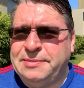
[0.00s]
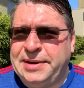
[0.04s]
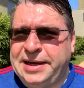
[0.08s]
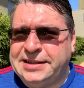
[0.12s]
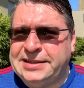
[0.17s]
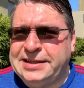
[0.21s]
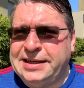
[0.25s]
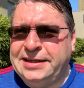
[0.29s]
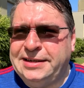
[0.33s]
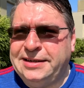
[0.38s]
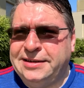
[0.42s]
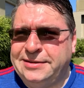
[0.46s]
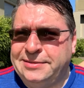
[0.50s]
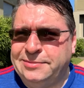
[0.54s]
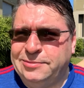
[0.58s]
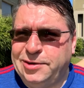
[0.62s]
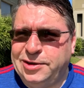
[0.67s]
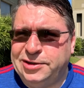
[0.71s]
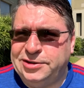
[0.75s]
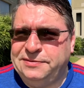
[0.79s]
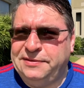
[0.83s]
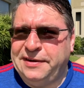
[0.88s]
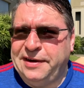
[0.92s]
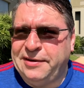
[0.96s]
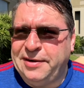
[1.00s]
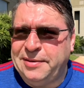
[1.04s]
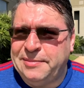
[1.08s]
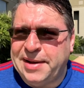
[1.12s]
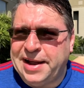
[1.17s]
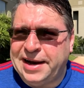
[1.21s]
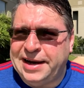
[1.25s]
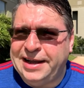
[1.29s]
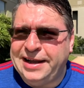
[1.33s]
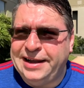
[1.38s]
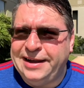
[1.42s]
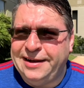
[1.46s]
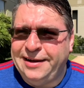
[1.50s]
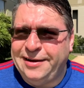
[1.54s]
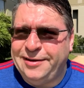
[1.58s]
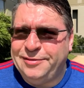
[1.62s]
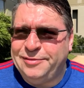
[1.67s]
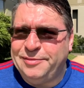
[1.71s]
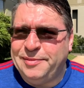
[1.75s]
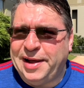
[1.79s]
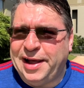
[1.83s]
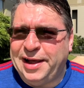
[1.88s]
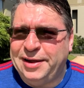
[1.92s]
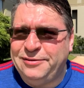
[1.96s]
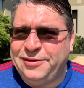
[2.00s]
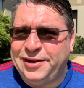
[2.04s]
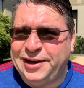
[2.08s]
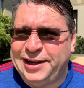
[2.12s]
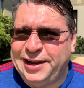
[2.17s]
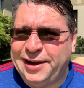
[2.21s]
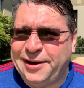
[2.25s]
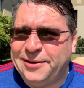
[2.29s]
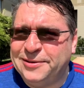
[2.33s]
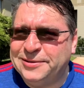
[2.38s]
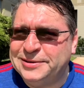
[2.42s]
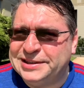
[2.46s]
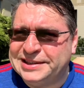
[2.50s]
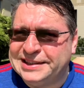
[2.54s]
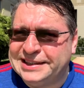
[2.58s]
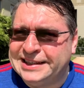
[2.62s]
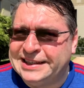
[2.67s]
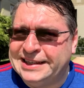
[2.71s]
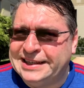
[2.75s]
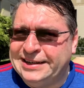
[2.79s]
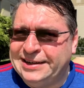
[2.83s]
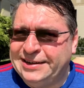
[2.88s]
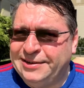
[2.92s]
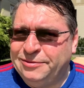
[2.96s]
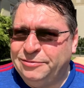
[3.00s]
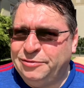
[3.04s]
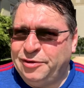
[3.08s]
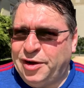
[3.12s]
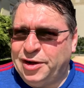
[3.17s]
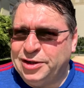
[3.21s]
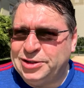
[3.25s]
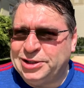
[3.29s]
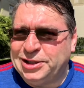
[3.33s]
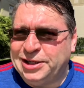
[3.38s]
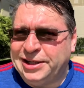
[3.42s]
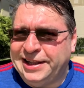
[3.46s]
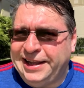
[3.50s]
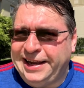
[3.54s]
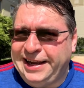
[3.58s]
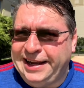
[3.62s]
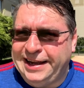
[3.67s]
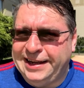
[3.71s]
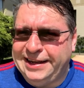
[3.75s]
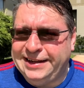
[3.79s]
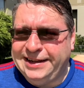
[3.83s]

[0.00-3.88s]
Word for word: Maxine doesn't watch very many of my videos, unfortunately.